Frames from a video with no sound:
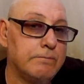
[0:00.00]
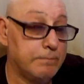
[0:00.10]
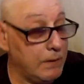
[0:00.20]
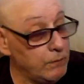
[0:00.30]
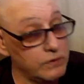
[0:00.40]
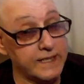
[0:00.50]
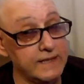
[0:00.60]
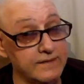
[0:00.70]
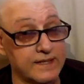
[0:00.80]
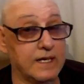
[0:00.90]
But we'll
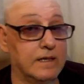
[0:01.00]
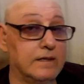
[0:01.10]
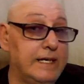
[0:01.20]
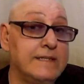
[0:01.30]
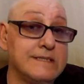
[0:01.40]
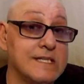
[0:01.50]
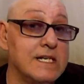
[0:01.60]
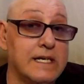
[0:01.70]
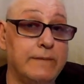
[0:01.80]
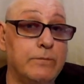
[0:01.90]
get there in
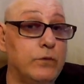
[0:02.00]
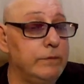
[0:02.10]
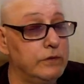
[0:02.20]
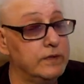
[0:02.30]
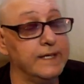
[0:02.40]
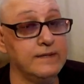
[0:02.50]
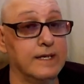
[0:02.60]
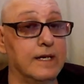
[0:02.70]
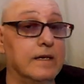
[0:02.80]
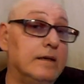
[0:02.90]
time. We will get
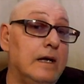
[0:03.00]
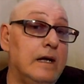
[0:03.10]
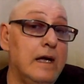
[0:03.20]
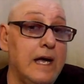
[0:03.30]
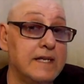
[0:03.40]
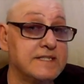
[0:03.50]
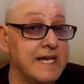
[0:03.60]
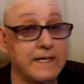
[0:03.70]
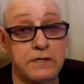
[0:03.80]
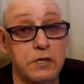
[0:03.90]
there. It's
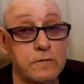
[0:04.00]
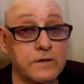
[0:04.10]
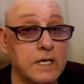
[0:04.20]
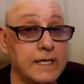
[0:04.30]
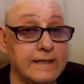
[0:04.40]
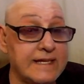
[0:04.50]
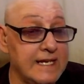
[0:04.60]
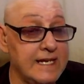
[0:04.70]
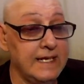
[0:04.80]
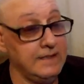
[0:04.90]
not an overnight
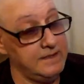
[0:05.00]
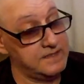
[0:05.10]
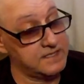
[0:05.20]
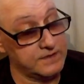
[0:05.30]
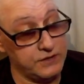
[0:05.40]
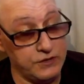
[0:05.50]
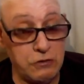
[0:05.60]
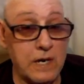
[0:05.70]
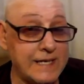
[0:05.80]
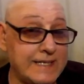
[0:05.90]
thing, it's
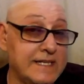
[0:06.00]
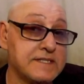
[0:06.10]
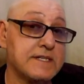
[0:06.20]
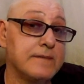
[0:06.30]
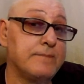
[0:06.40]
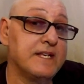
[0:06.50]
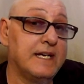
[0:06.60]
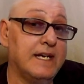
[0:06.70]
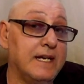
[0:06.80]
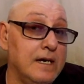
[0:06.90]
new ideas I'm
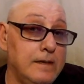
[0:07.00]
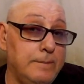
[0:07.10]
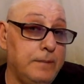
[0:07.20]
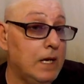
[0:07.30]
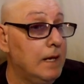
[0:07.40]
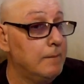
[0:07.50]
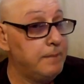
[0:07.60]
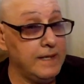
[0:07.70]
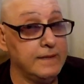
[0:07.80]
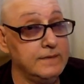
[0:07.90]
thinking up.
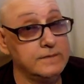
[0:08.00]
But